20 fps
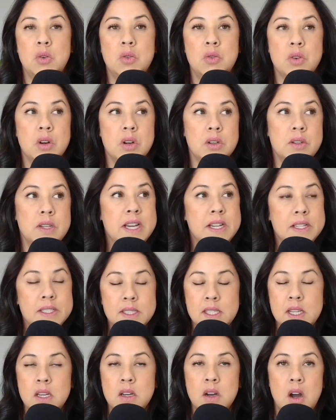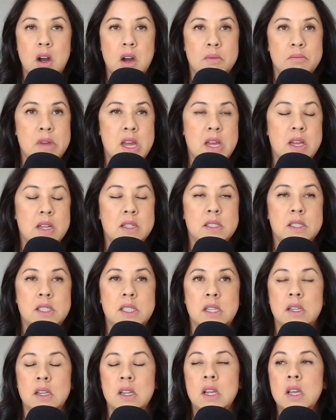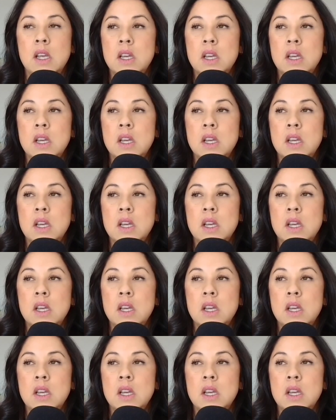or nasty comments and